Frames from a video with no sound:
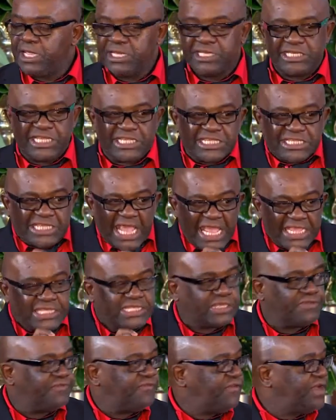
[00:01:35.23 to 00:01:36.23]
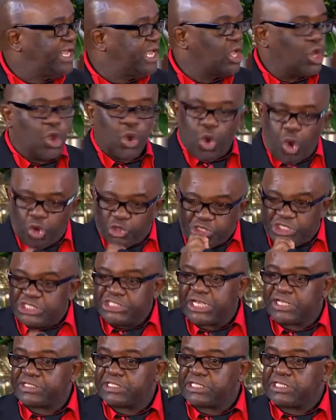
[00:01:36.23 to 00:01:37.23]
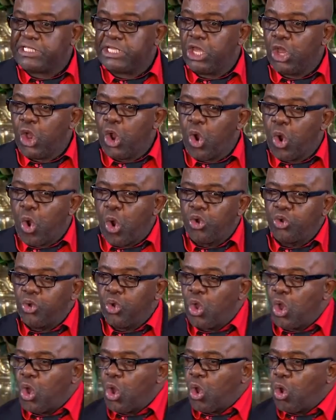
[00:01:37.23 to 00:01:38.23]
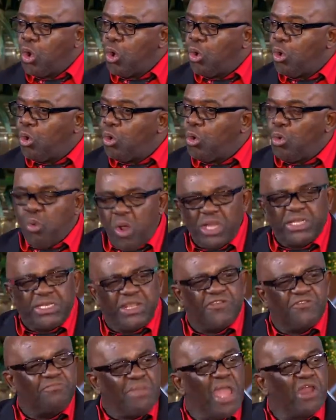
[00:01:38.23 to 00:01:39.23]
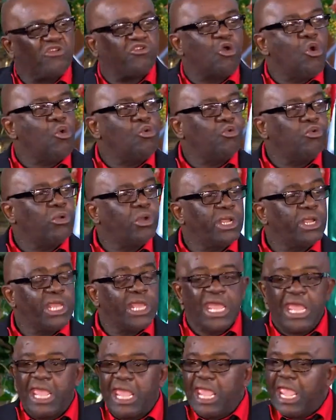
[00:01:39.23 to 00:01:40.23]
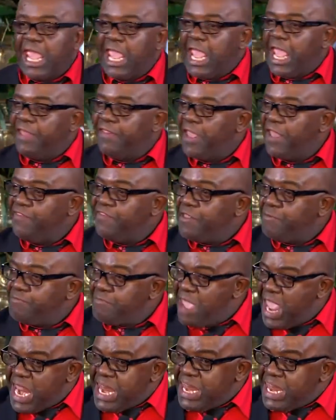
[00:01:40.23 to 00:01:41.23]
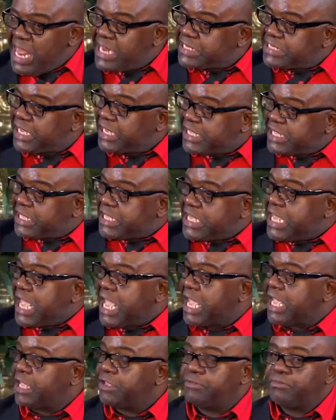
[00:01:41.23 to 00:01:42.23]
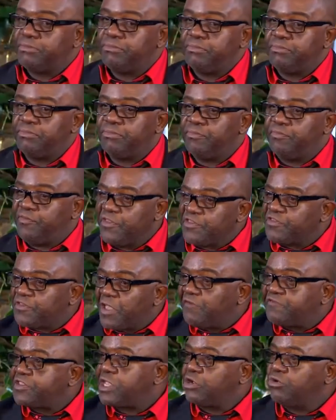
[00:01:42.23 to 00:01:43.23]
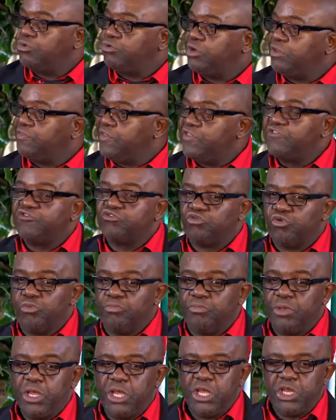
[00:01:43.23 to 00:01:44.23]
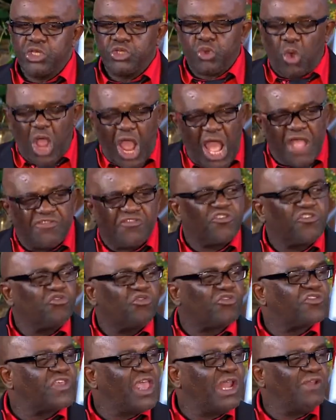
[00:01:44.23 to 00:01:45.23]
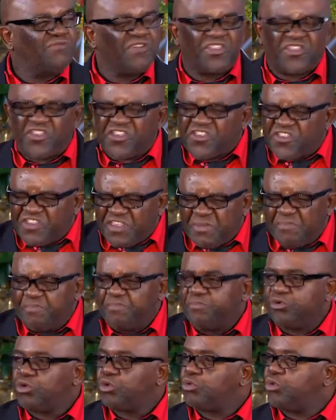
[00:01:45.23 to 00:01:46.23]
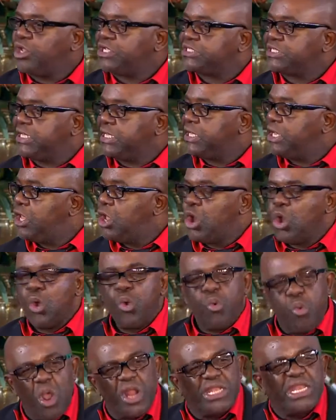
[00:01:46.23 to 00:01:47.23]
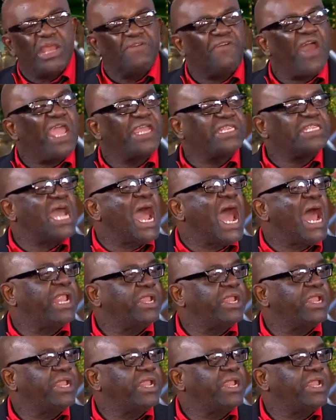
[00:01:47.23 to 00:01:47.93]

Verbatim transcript: decisively, consciously on what is my role. And, and the men that are here this afternoon in this room, to ask yourself a simple question, what have I done?